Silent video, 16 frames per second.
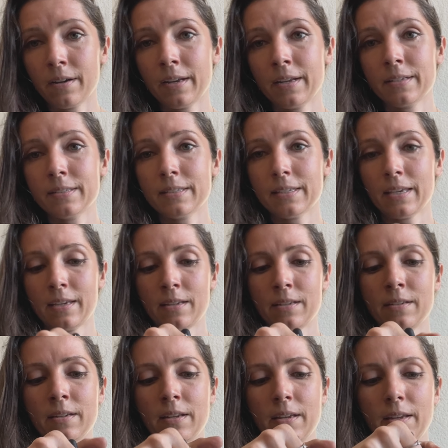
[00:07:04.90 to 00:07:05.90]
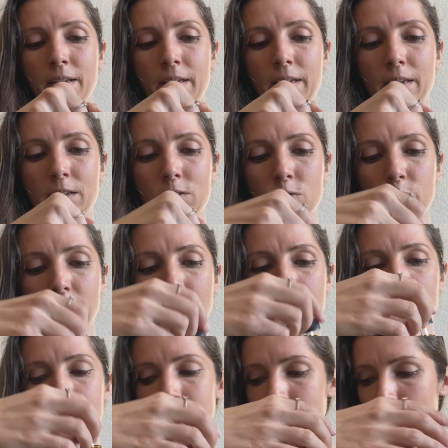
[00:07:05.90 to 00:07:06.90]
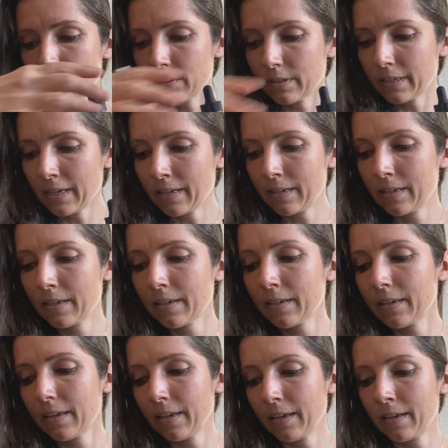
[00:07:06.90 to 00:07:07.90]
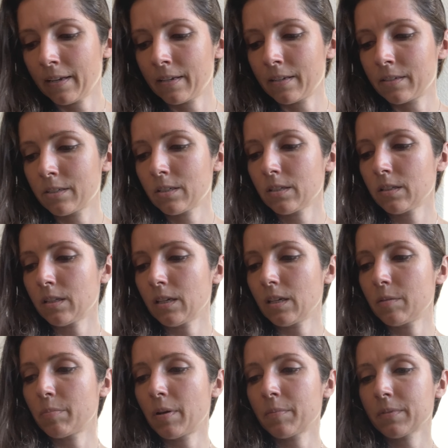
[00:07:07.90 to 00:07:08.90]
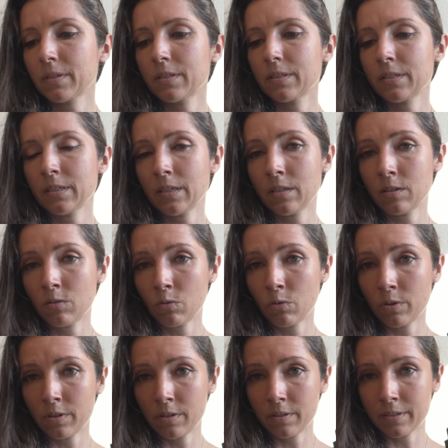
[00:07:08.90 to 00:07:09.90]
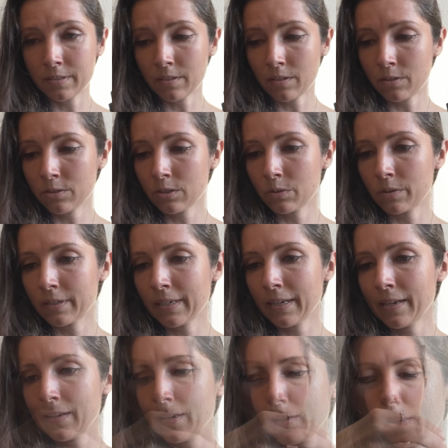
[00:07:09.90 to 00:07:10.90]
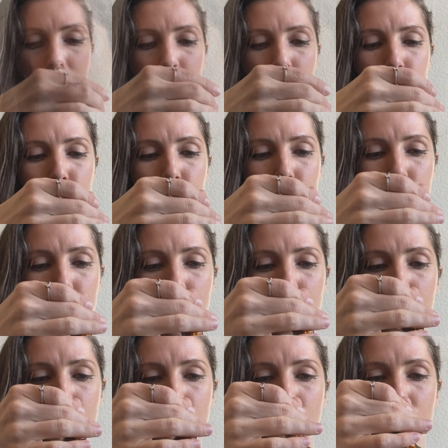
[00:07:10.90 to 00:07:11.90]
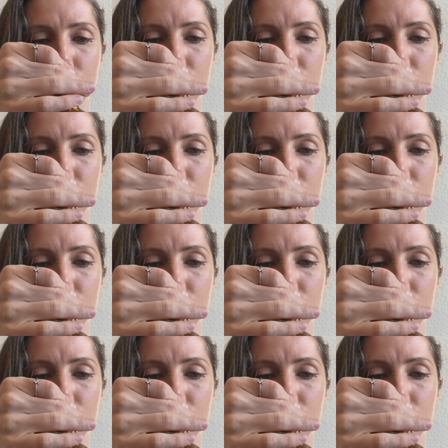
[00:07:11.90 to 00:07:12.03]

and skin as well. It's organic, and the pumpkin seed oil is also organic. So